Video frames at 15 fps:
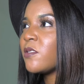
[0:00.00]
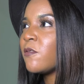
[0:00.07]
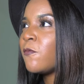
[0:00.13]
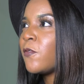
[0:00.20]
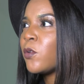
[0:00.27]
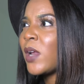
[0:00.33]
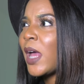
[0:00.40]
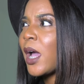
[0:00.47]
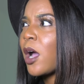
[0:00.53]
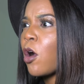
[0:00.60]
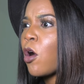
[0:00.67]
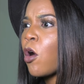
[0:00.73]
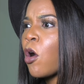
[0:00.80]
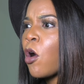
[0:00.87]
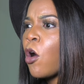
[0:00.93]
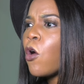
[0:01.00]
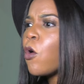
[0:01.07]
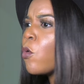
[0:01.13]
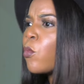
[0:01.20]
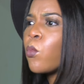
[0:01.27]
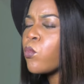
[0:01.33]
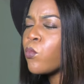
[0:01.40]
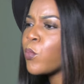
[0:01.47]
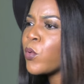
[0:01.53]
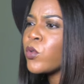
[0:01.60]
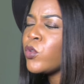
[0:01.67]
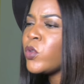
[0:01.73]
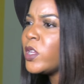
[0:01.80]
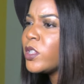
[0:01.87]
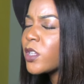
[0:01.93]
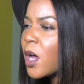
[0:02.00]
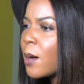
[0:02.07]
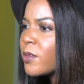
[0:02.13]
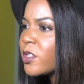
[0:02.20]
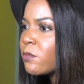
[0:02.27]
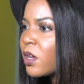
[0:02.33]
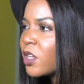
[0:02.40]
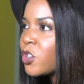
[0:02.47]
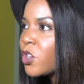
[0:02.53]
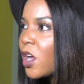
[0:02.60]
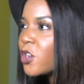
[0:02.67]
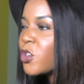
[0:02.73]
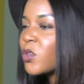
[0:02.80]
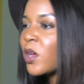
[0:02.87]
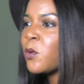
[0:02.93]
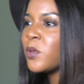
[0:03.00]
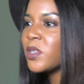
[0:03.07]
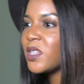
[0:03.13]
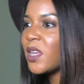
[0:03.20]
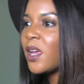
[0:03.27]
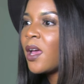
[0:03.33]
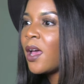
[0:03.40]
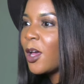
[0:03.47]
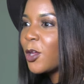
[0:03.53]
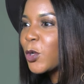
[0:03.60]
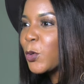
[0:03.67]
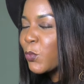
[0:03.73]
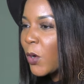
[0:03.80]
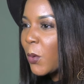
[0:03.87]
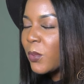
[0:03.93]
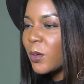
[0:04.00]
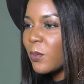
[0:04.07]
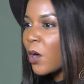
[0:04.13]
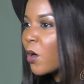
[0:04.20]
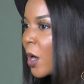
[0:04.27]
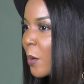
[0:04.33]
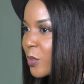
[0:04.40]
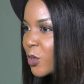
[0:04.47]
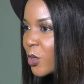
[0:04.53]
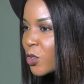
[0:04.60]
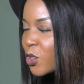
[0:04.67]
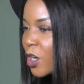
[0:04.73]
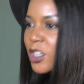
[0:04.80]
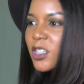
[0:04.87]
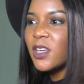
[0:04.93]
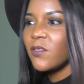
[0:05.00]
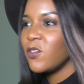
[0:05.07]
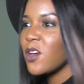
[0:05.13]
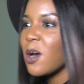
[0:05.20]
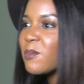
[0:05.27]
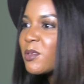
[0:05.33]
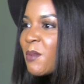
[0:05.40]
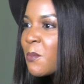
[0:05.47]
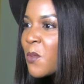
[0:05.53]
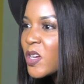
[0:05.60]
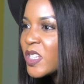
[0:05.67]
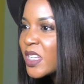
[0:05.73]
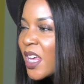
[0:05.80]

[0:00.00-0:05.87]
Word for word: feel like, oh, but you need to come to my church. So I always say, no problem, I'll come to your church if you come to my mosque.